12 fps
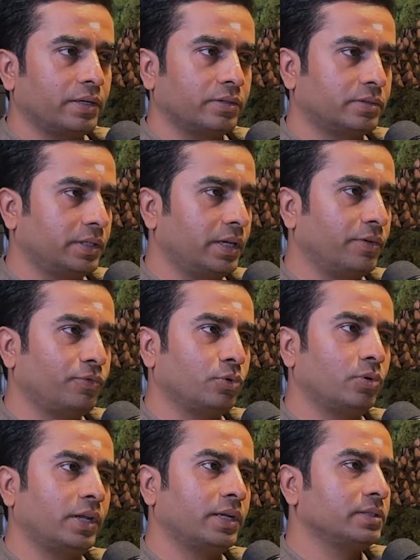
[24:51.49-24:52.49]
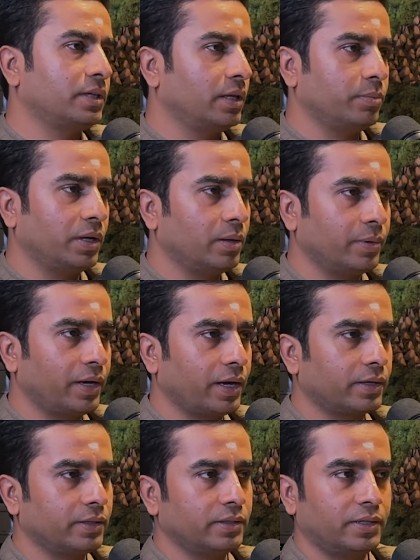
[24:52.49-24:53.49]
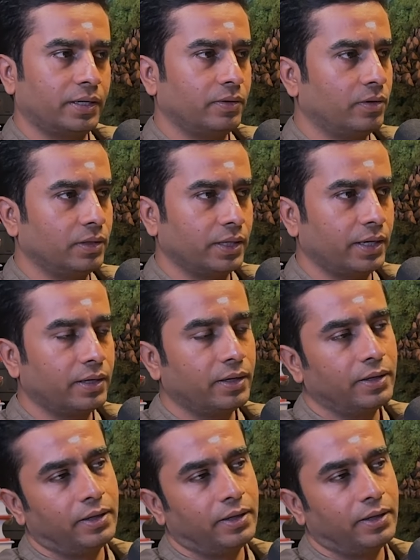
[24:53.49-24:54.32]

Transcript: say a few lines, can become an actor and all that.